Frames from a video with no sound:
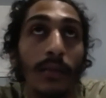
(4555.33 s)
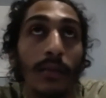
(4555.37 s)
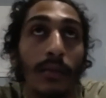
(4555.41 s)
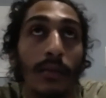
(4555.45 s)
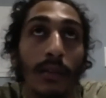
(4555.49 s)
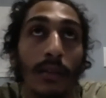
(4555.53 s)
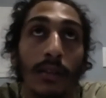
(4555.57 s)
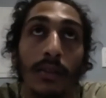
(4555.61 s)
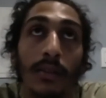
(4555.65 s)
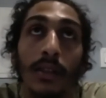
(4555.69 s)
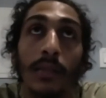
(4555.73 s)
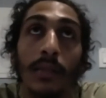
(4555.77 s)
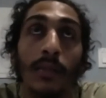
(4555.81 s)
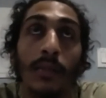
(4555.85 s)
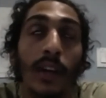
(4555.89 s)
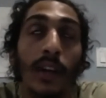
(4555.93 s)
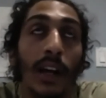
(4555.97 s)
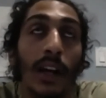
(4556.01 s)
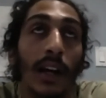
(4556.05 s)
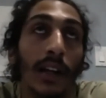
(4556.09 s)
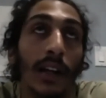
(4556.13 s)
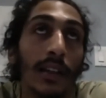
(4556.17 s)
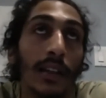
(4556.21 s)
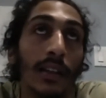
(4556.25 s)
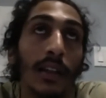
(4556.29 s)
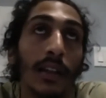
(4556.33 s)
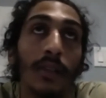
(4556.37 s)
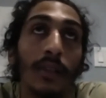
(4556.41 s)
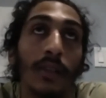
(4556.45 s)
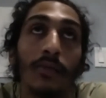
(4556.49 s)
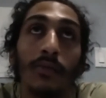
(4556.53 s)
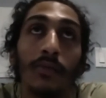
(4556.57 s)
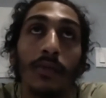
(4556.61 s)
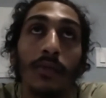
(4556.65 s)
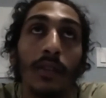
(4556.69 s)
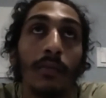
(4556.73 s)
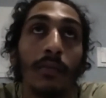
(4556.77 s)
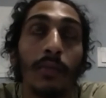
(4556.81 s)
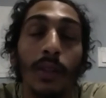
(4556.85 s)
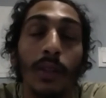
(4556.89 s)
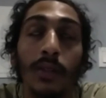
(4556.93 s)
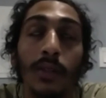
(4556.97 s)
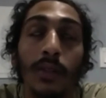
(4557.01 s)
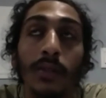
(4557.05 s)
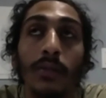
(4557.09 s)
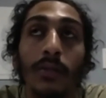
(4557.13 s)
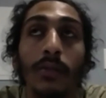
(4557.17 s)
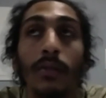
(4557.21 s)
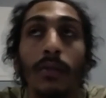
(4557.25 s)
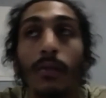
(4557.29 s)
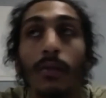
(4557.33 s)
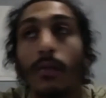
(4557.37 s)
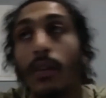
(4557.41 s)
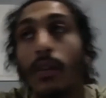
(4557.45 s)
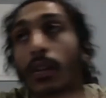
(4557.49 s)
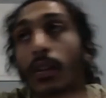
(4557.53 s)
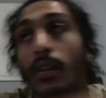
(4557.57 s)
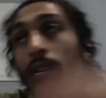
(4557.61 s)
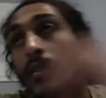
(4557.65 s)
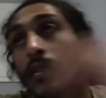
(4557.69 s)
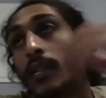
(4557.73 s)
there's some kali that will really put you through the work.